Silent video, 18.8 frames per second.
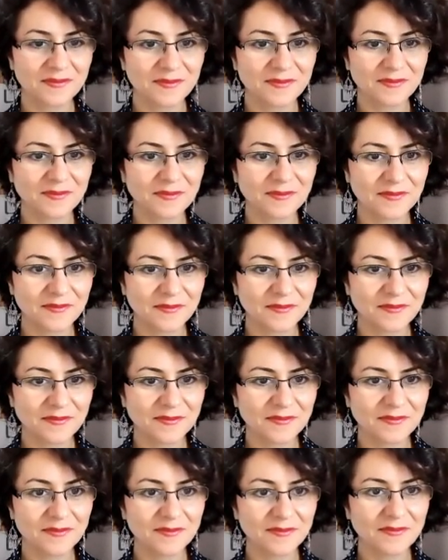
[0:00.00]

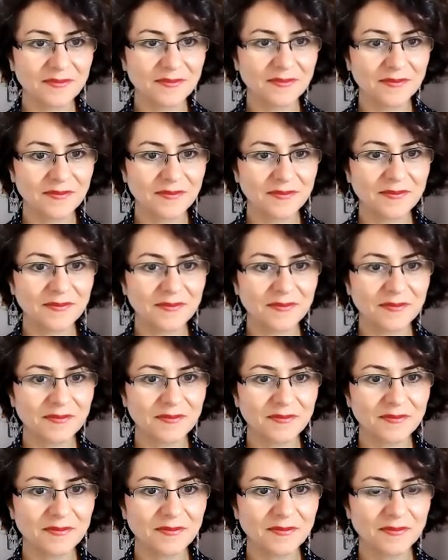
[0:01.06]

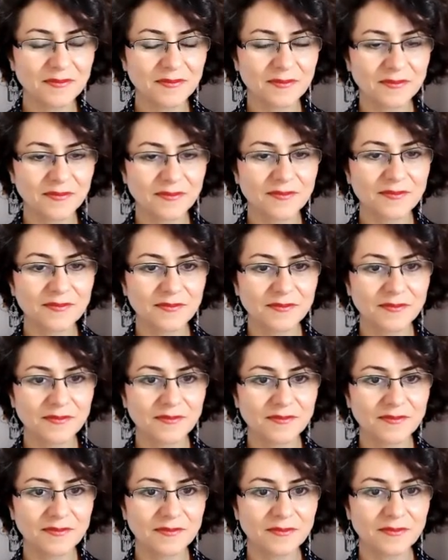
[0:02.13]

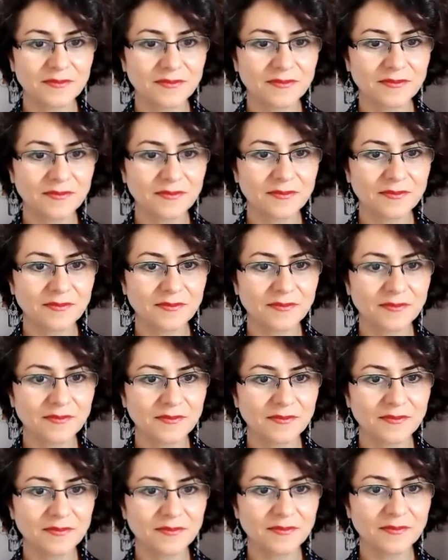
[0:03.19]

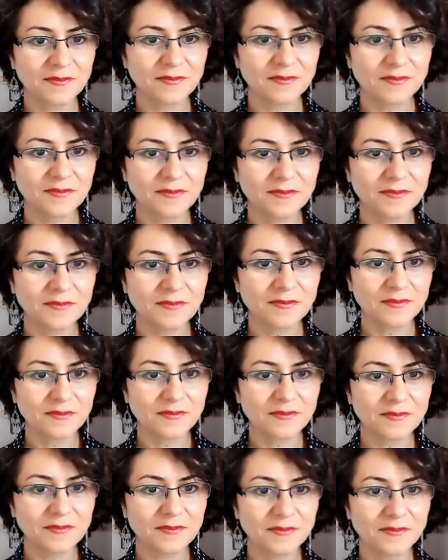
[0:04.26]

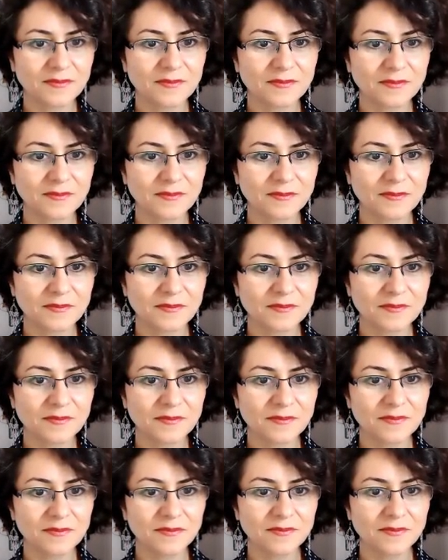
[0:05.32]

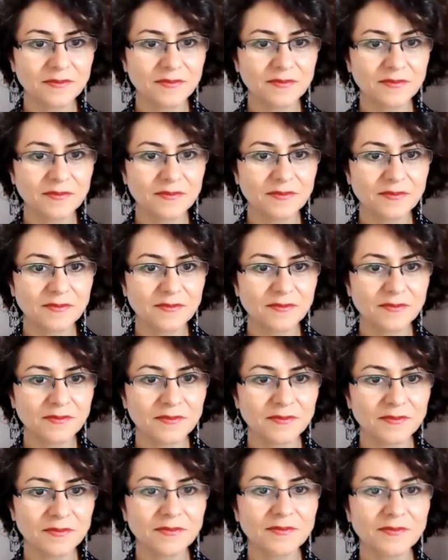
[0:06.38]

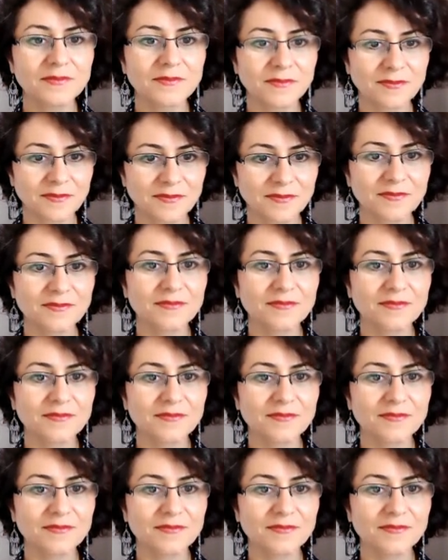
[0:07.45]
This person isn't speaking.